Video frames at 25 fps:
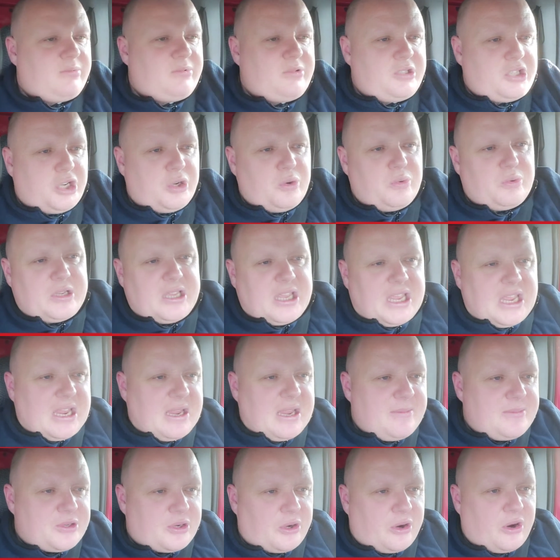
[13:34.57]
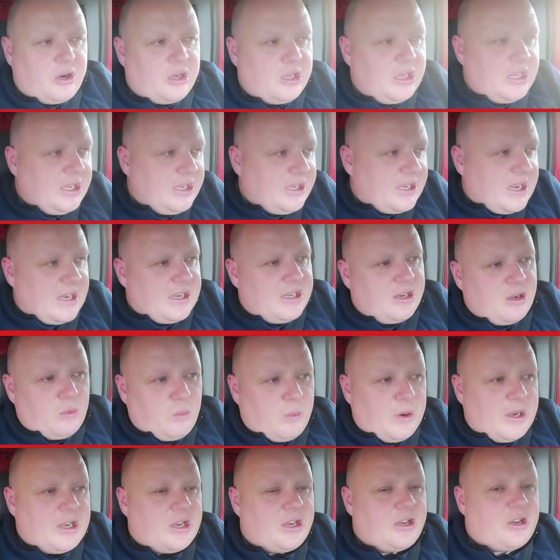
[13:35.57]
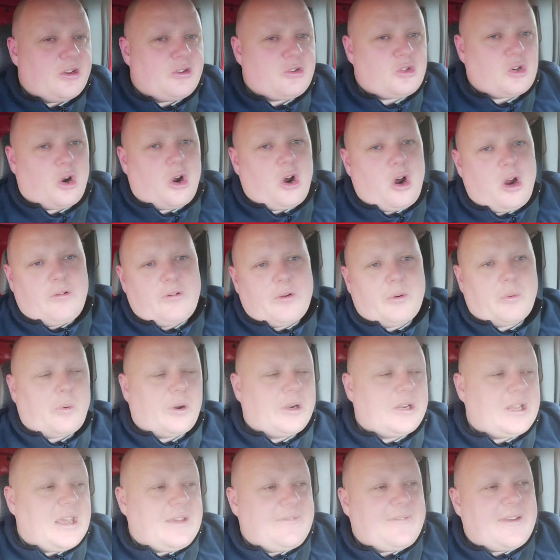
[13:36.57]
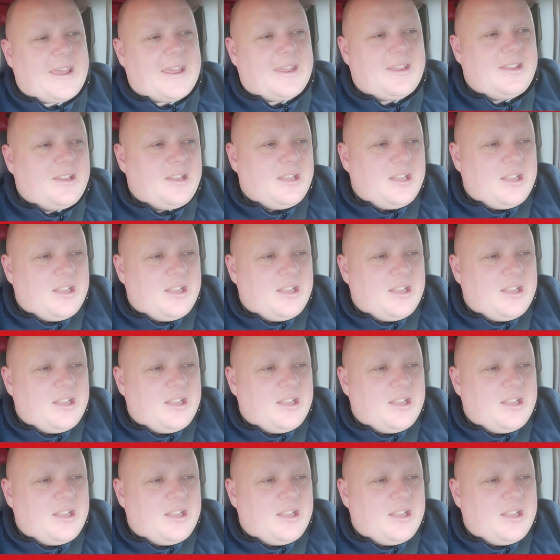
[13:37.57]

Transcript: 2 games, or getting a win and a draw or whatever,